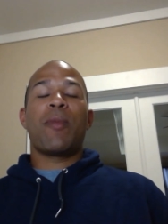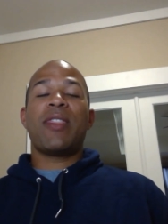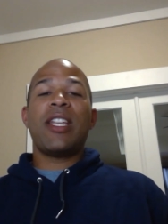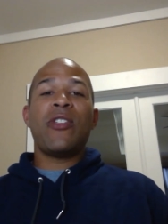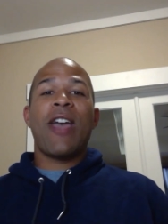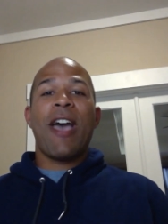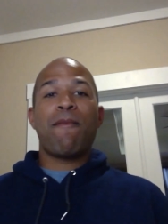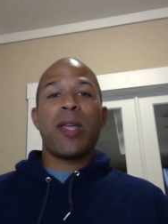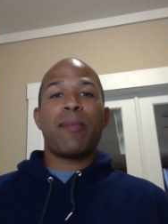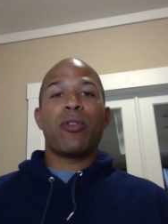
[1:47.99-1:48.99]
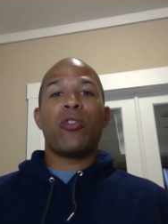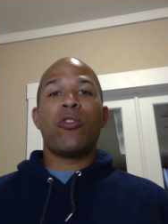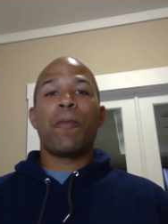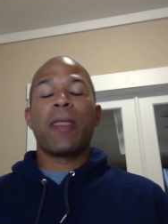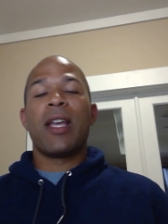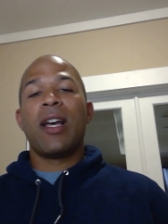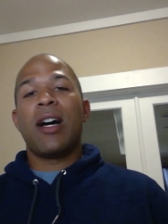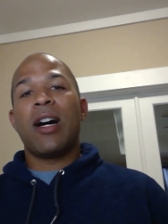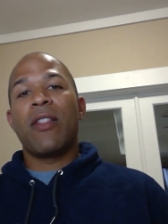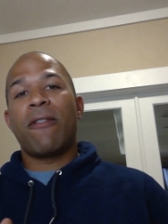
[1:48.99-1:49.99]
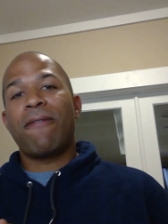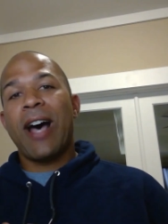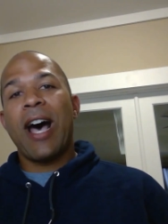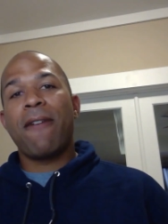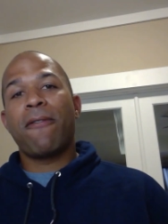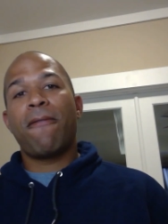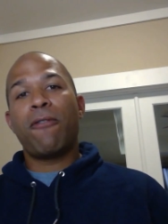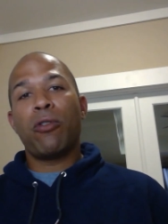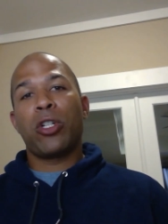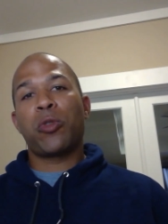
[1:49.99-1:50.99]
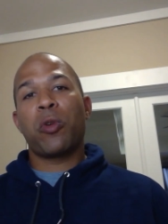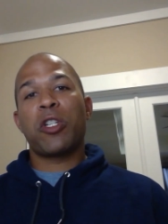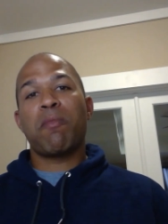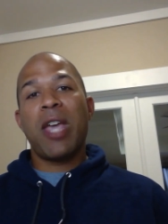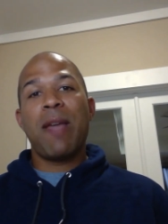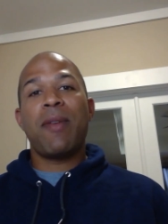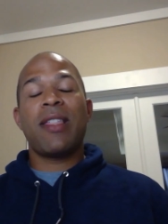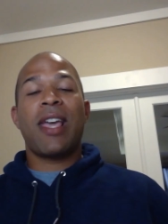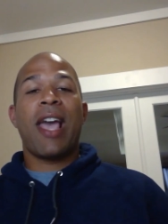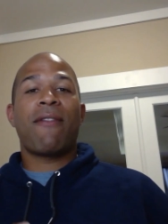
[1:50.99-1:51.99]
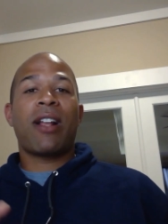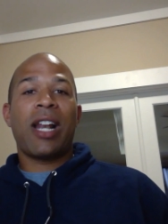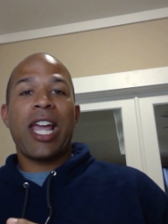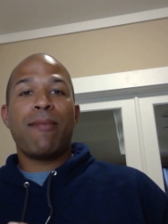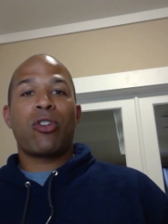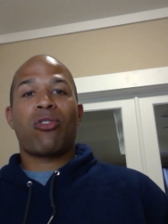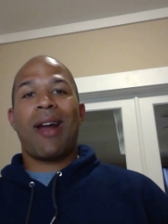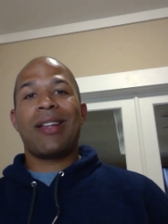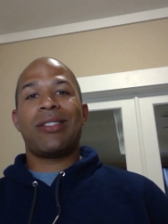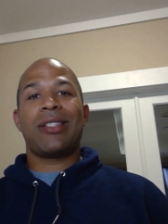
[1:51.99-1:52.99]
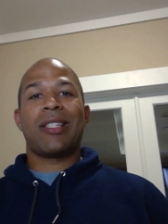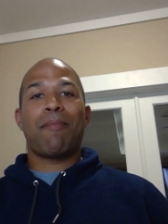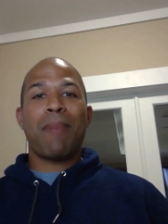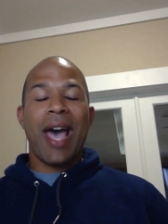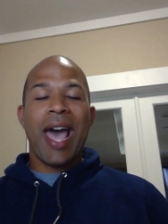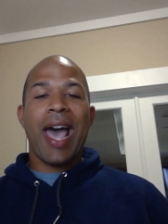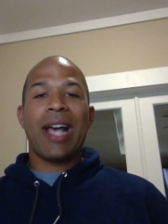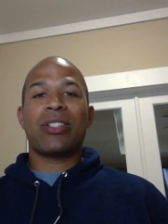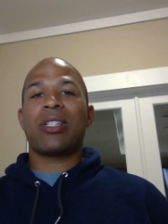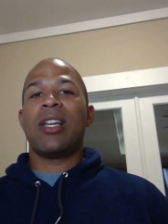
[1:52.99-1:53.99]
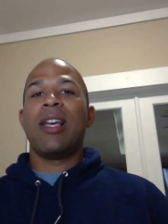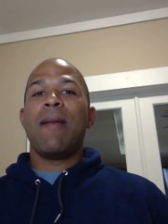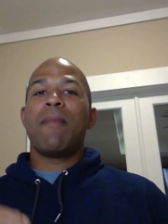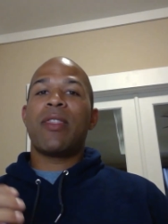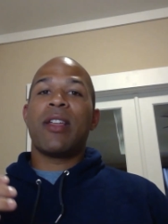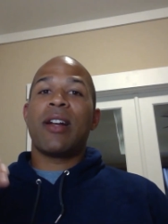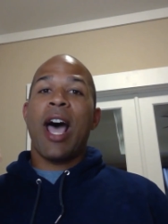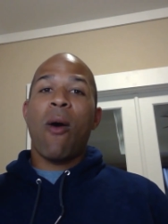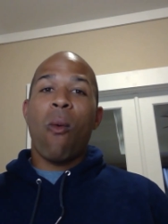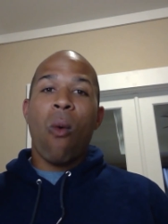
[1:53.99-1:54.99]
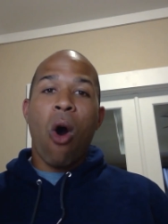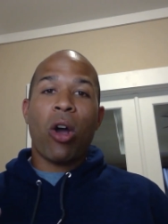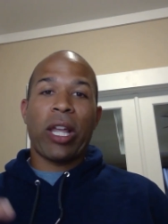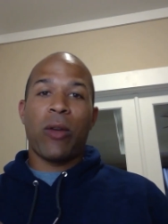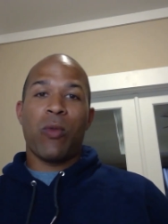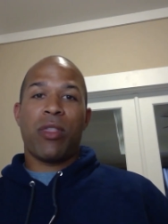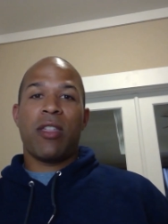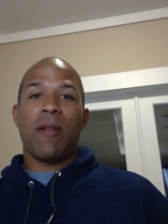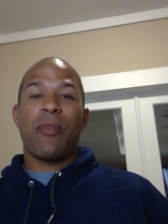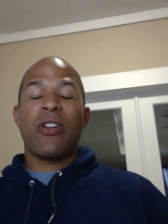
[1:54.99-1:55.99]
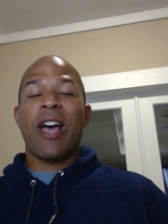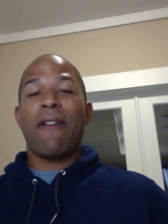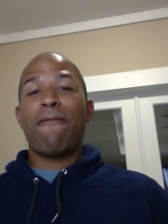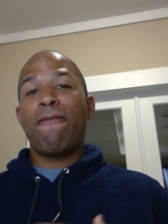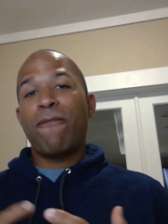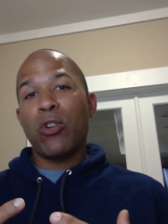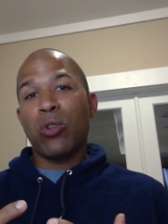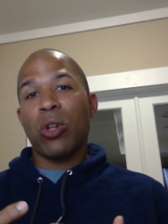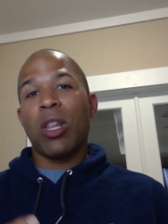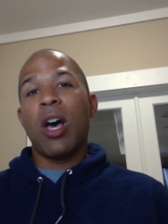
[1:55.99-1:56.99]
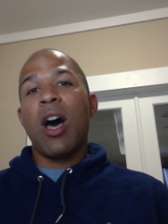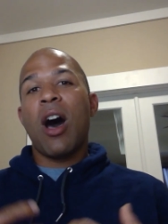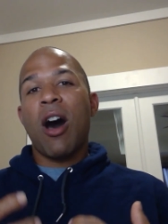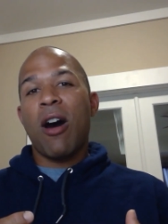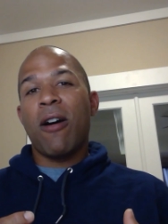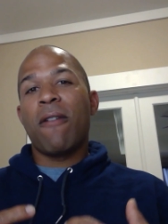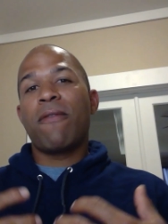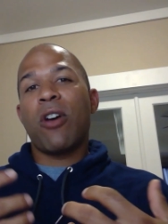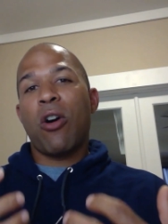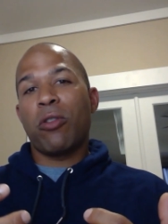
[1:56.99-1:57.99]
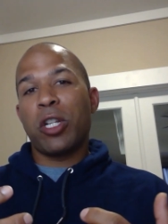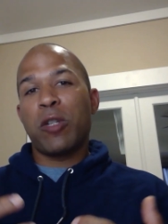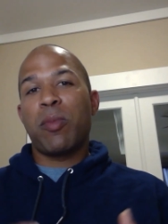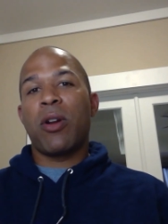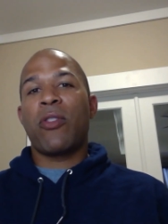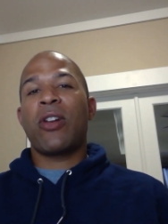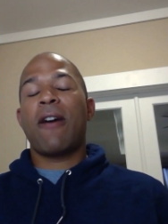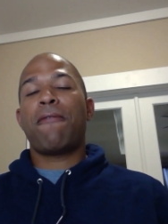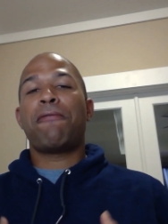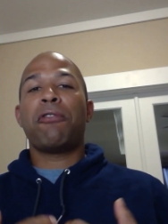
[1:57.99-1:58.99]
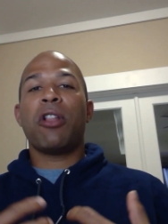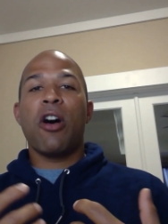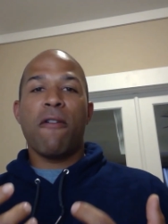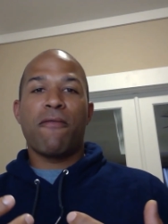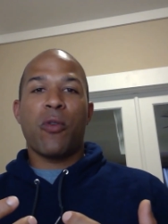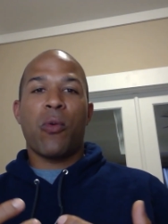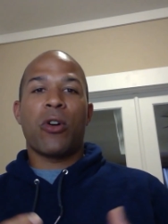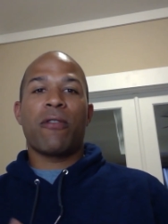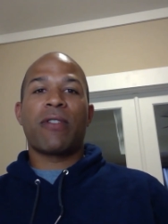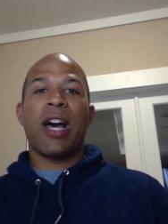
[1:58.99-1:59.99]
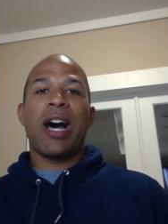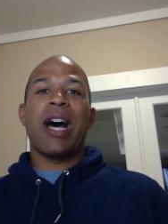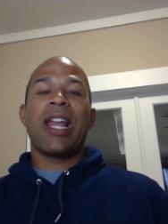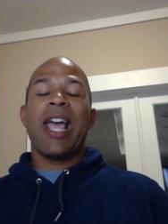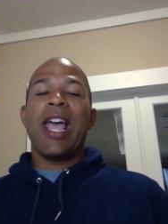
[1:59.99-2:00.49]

But then you have people who, uh, the five foolish ones, maybe they have claimed Christ in the past, but they're not walking with Him. They're not full of the Holy Spirit. They're not full of the Word of God.